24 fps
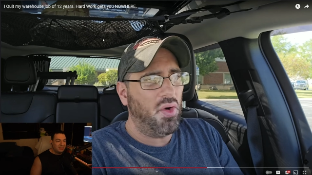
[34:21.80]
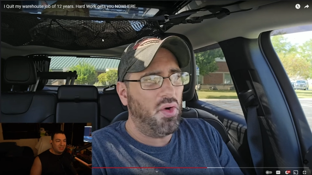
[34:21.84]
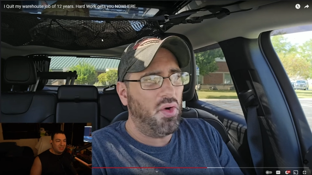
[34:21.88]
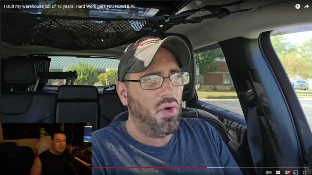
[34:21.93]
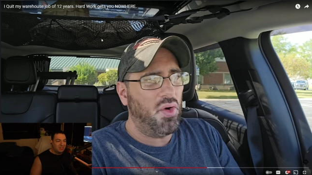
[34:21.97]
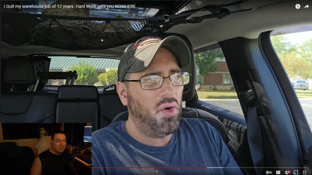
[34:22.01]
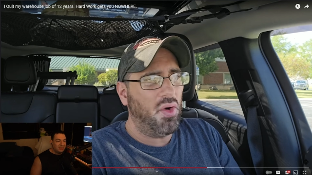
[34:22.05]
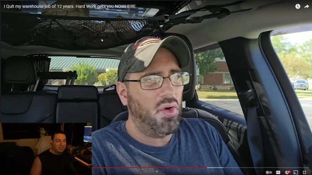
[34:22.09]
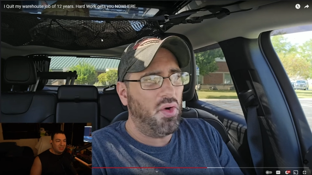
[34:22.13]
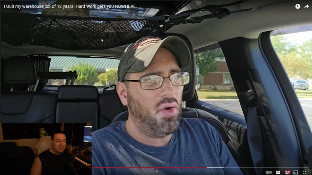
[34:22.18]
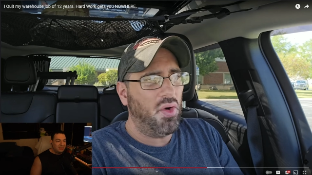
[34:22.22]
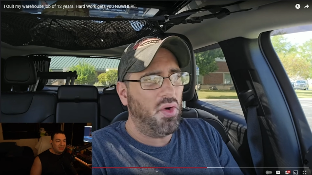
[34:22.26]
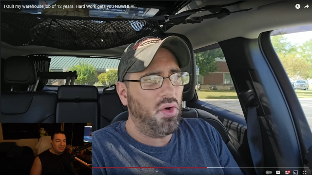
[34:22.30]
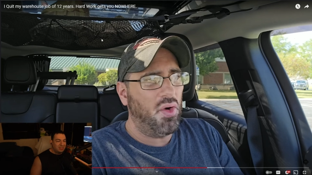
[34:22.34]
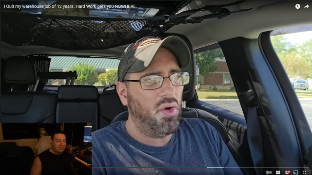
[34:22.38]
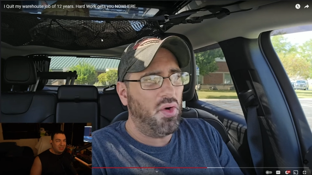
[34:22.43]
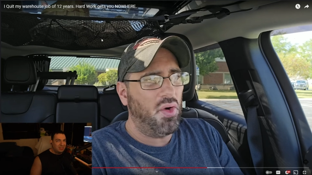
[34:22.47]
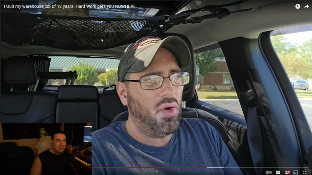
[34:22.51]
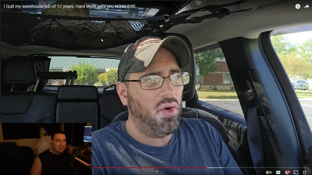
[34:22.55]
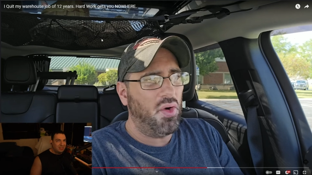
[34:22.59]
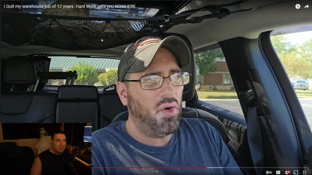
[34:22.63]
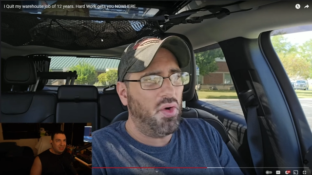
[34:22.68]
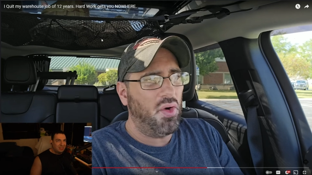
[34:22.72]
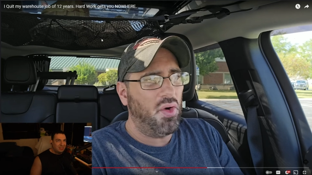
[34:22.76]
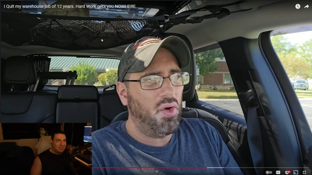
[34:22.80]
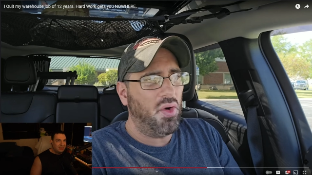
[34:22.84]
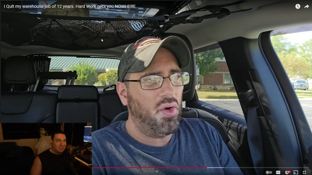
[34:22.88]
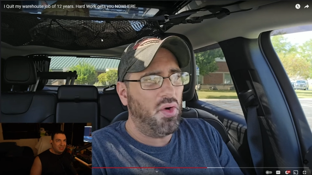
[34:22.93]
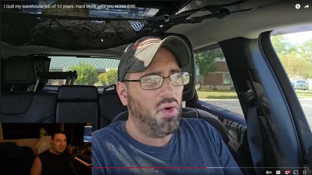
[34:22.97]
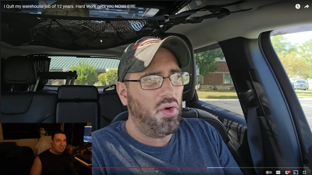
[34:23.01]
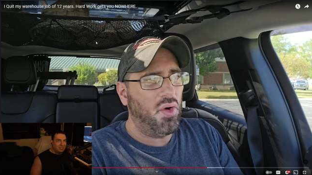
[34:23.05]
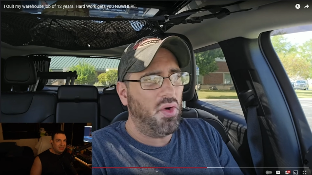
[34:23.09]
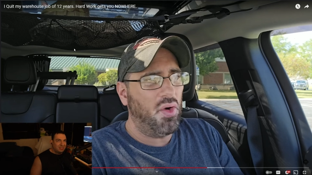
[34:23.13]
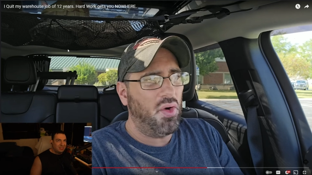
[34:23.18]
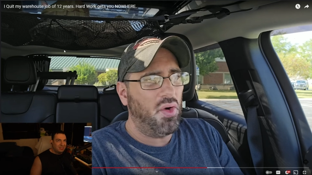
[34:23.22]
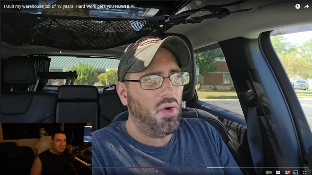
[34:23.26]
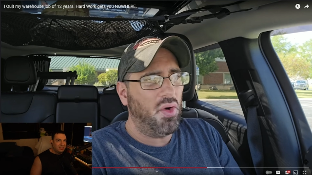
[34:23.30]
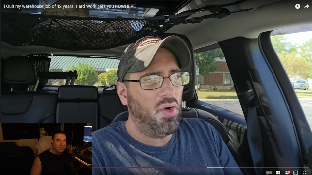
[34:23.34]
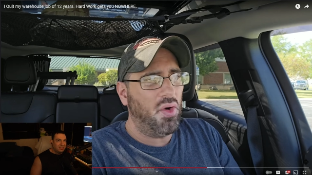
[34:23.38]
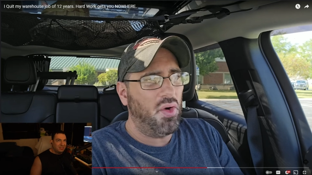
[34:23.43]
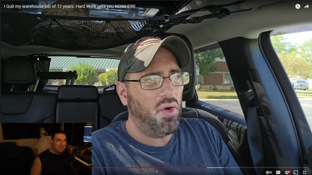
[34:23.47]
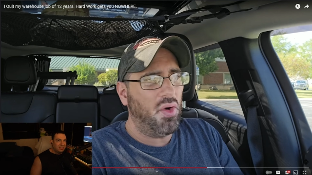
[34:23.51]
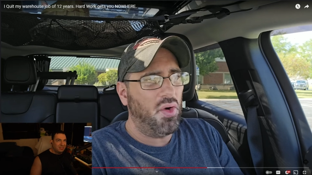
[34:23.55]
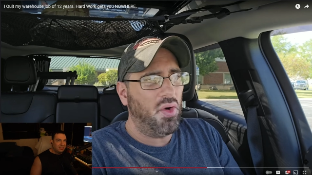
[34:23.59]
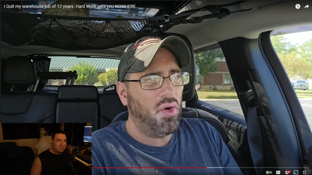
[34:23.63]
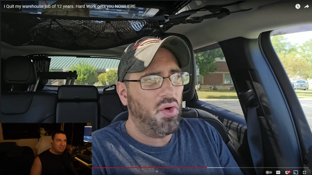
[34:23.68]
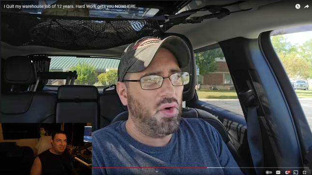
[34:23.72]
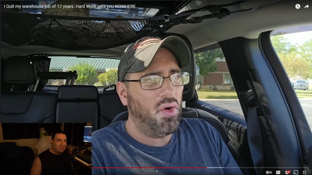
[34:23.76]

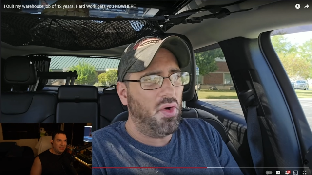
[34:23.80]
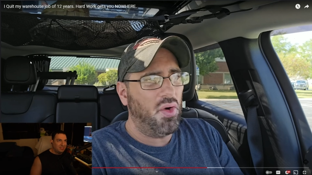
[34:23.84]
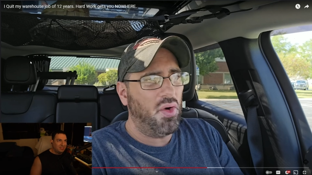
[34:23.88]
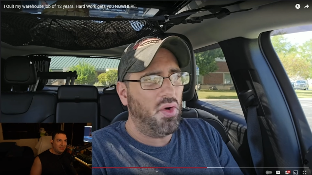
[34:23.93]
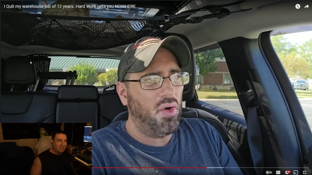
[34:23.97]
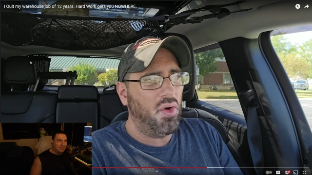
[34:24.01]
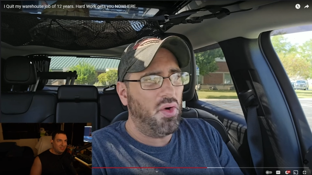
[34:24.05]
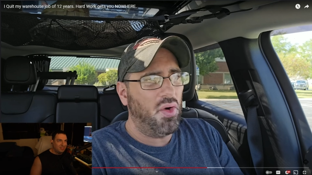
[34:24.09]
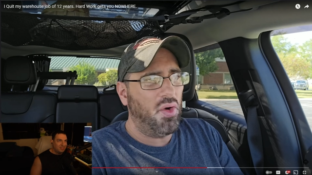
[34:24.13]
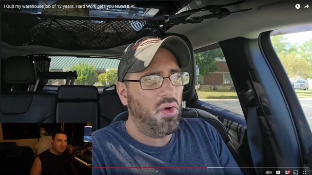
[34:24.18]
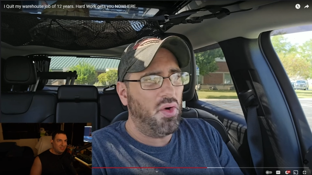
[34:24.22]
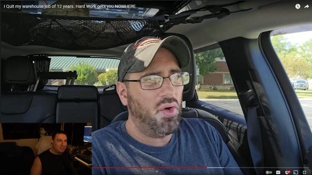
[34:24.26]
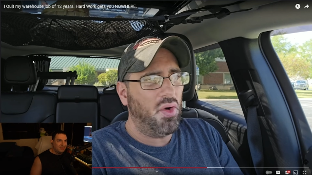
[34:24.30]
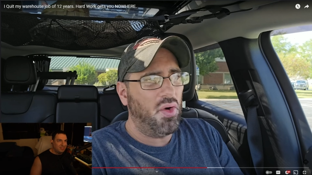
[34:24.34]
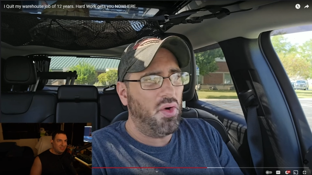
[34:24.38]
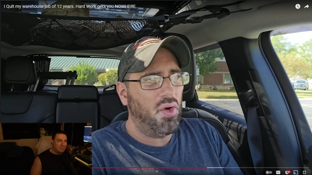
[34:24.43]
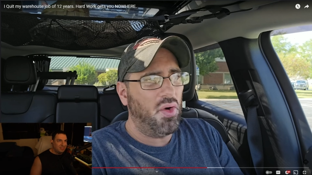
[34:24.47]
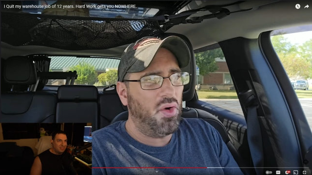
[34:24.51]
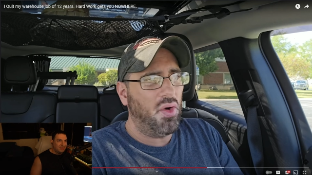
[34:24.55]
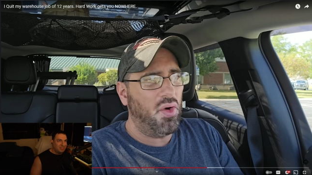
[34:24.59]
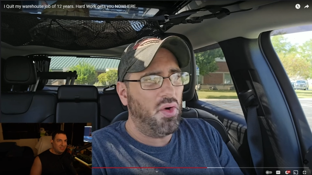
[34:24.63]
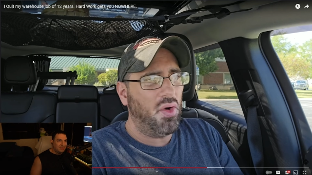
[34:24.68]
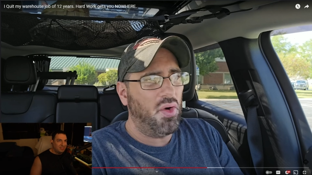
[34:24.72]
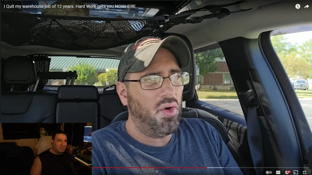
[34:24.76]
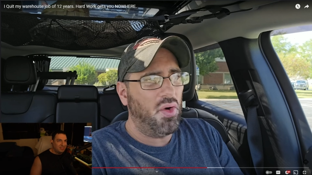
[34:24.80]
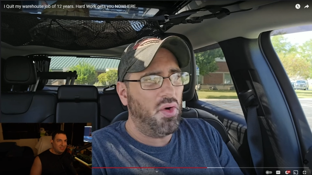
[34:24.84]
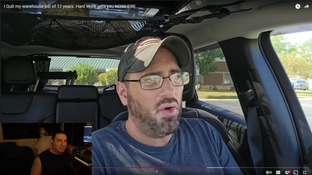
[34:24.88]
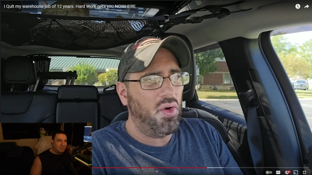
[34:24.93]
(no one is talking)